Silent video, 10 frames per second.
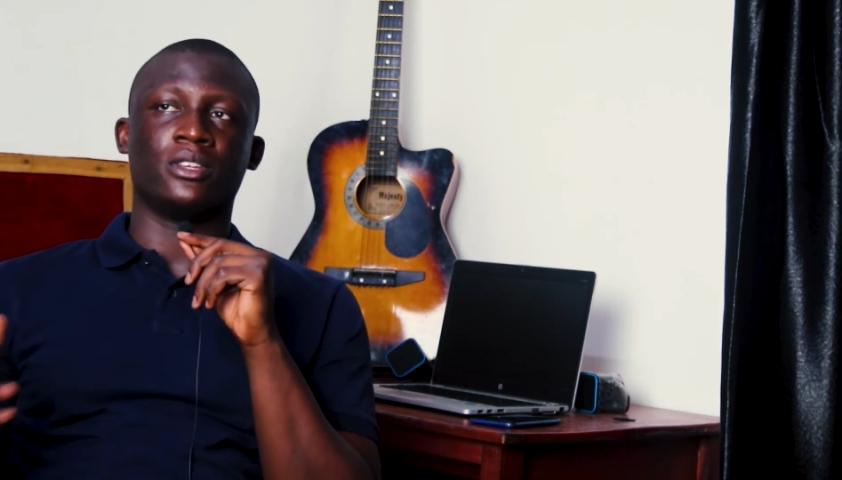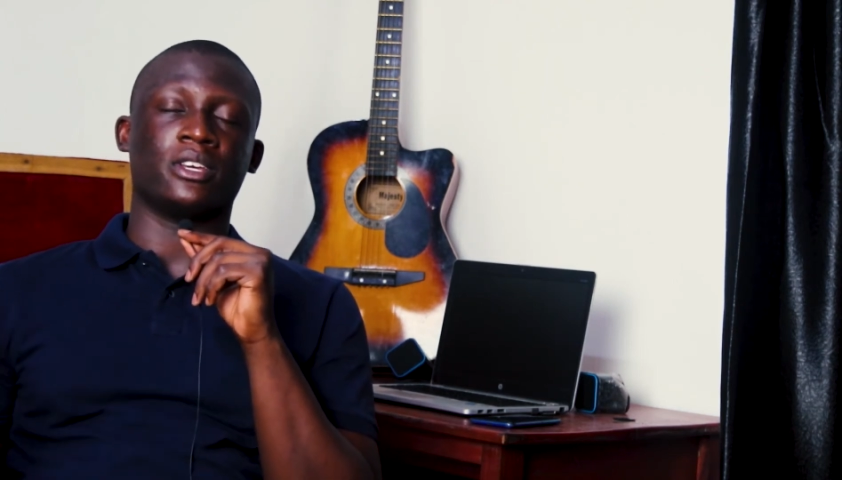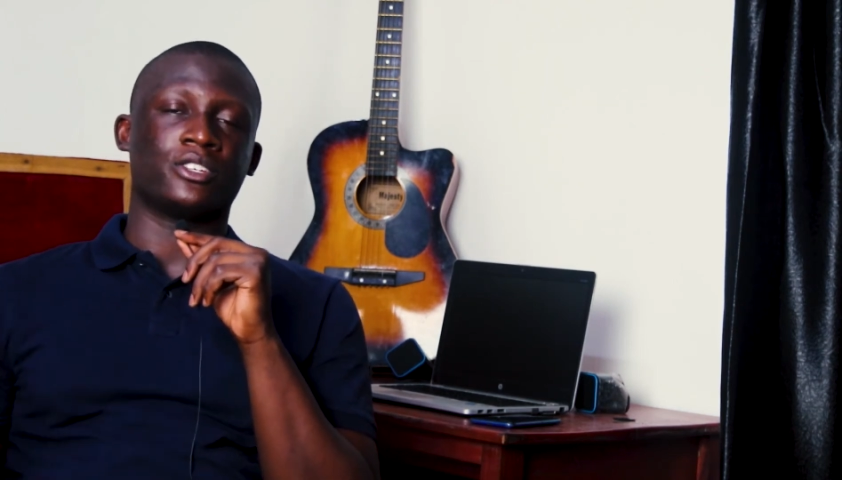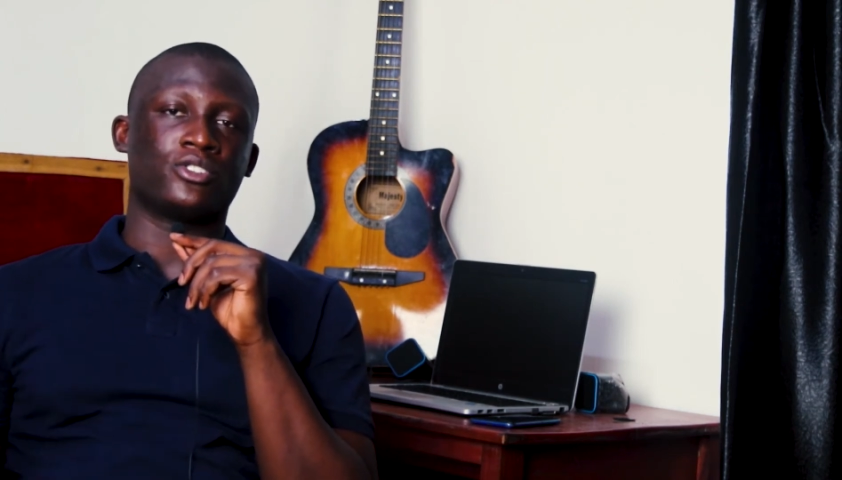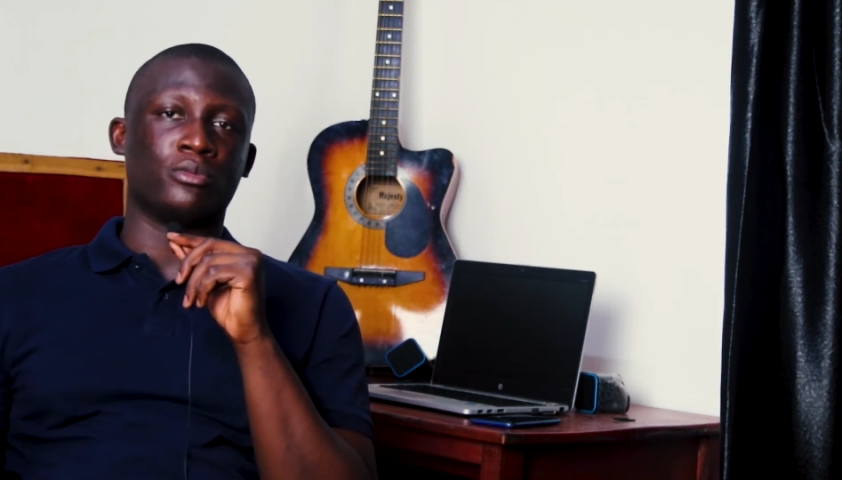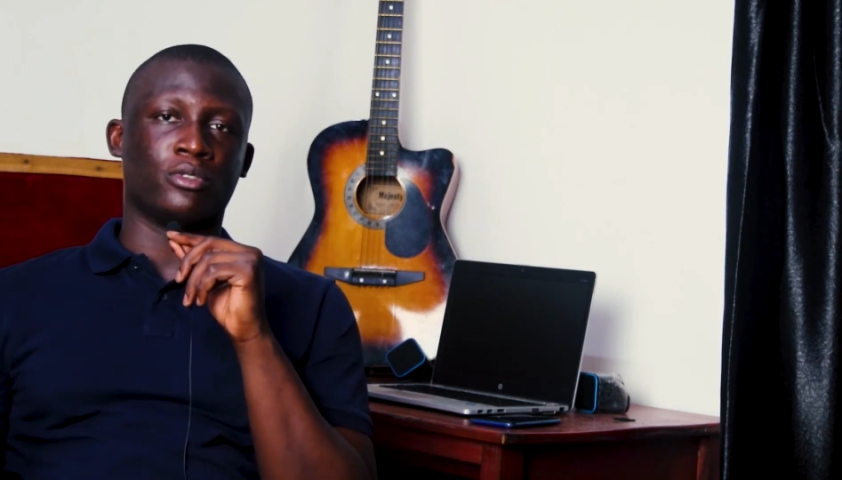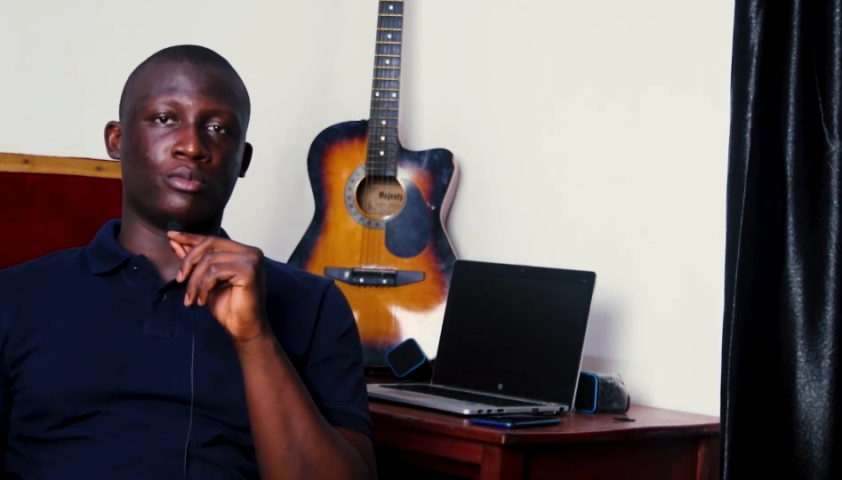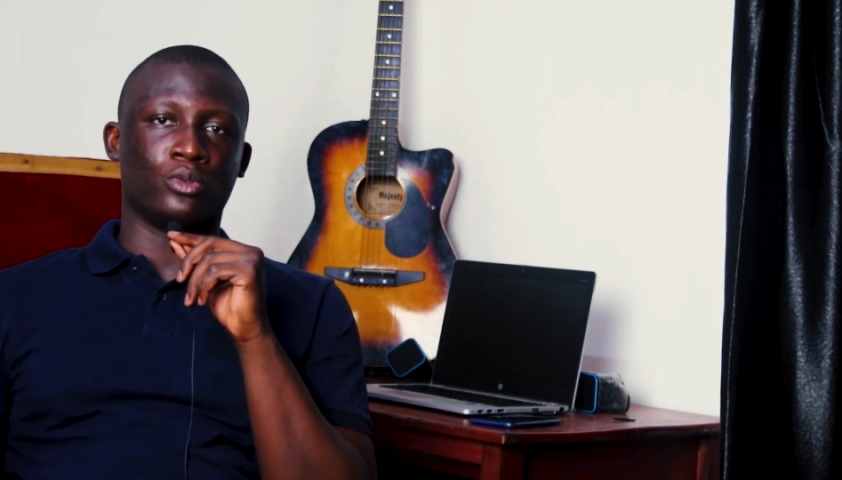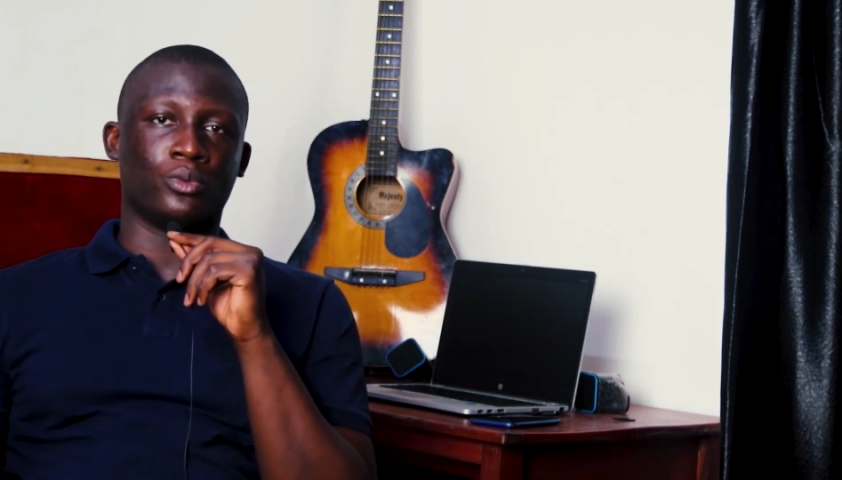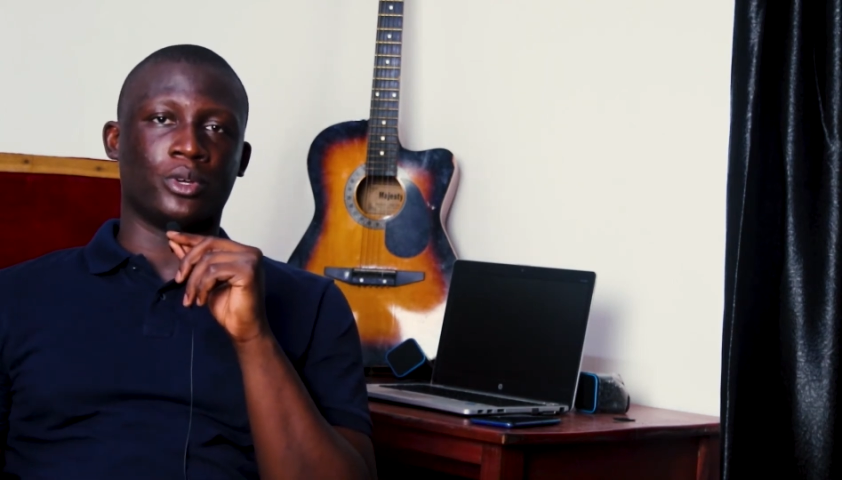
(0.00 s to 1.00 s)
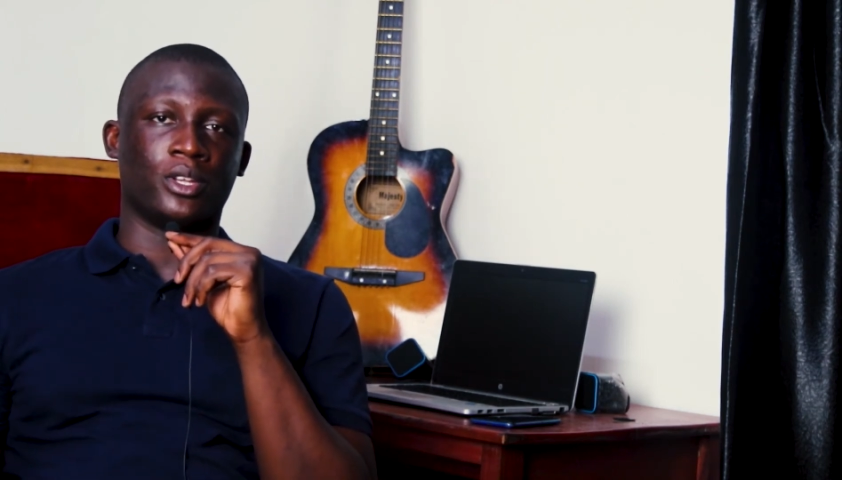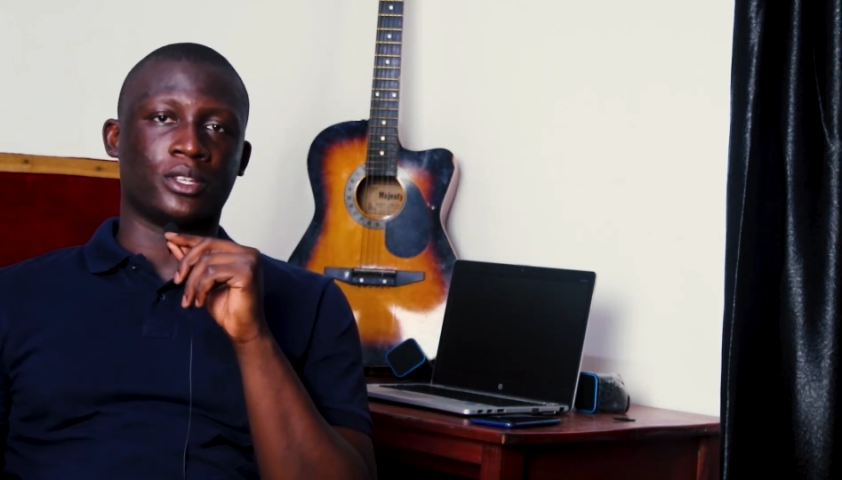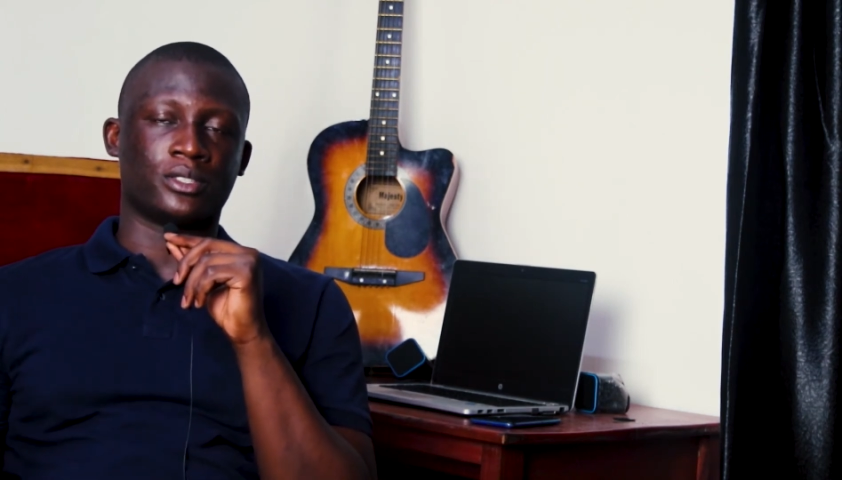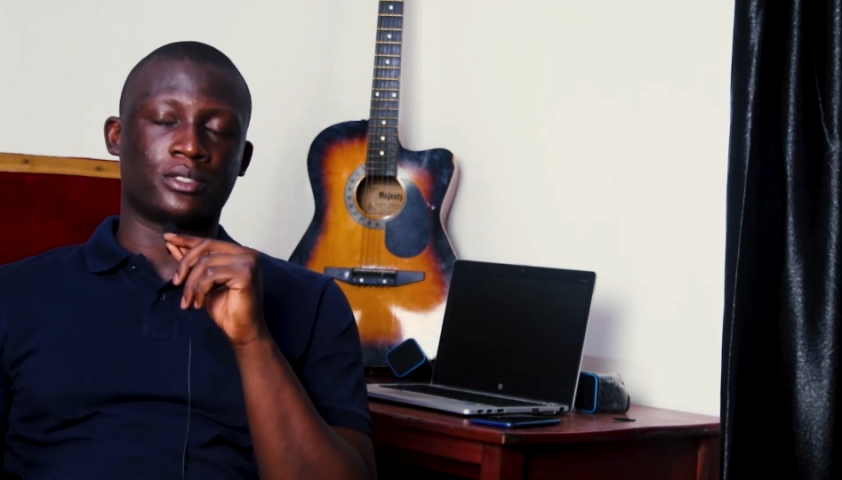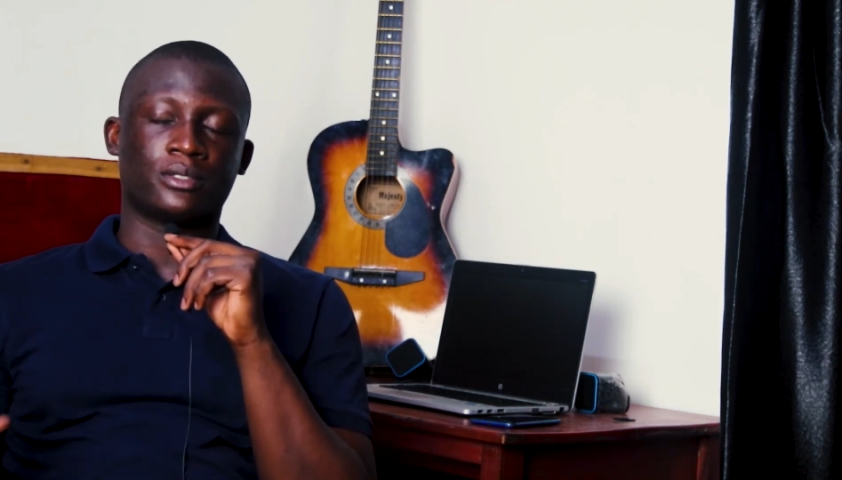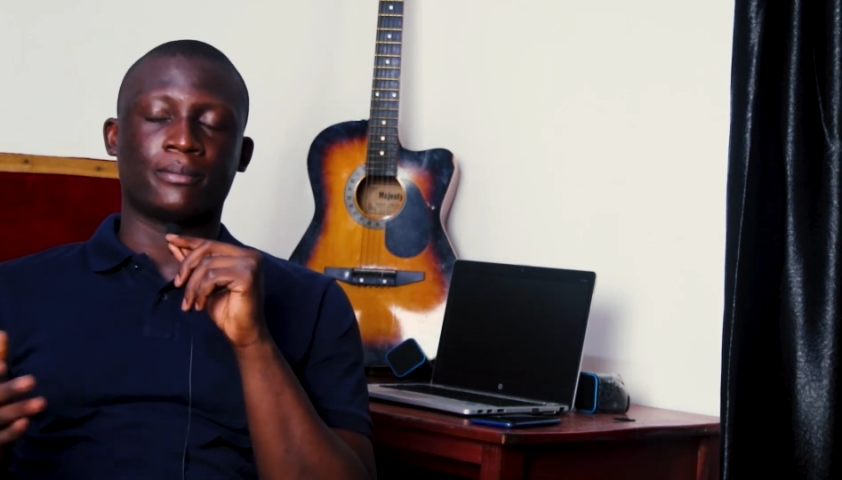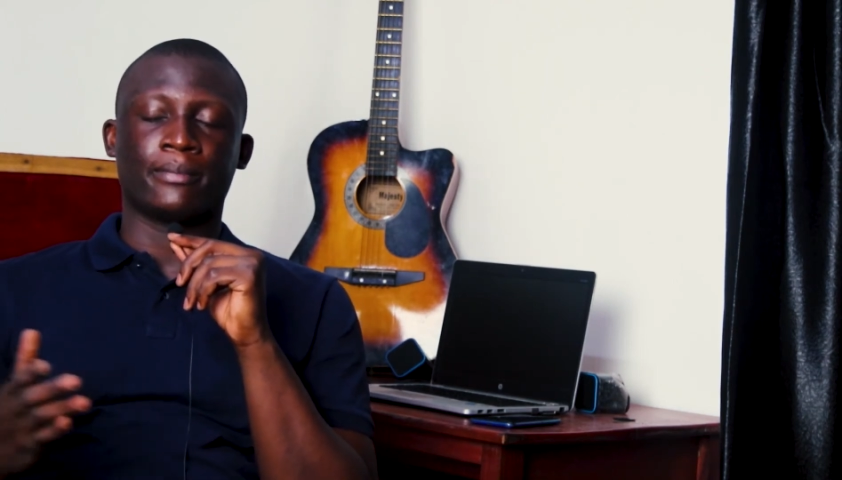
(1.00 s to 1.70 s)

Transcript: extreme of both weathers.